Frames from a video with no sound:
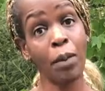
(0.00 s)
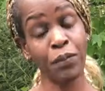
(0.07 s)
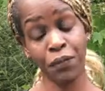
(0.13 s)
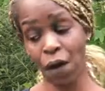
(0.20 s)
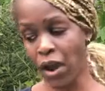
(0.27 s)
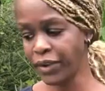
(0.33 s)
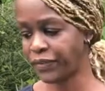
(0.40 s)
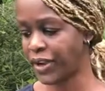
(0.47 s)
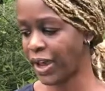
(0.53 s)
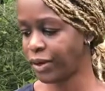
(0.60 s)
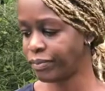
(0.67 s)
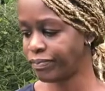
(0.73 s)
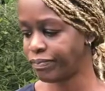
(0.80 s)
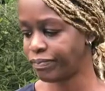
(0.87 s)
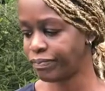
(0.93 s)
I'm five
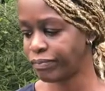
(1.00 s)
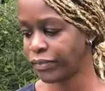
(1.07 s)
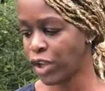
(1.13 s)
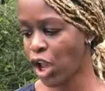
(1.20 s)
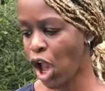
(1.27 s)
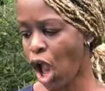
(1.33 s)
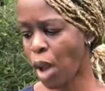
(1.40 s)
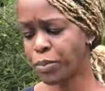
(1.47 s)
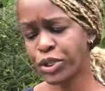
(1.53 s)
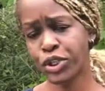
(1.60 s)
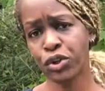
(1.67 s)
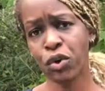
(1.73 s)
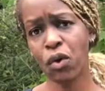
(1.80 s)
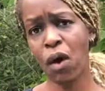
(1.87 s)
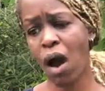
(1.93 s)
now. I'm
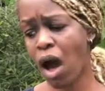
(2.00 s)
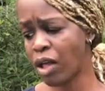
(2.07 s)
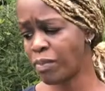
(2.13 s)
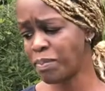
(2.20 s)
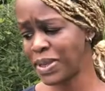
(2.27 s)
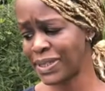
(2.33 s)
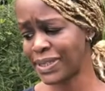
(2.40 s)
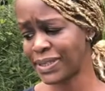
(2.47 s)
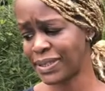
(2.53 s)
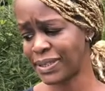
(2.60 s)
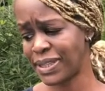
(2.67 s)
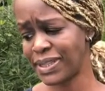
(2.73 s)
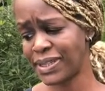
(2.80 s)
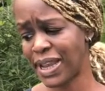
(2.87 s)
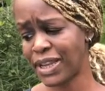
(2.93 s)
sure I'll miss
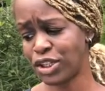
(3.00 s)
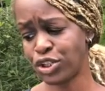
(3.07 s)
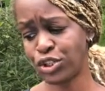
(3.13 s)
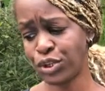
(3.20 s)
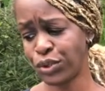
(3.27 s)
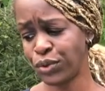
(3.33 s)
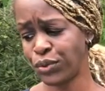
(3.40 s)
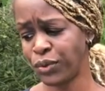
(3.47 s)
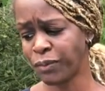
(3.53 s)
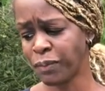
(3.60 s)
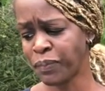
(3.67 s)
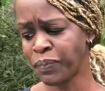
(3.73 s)
this age too.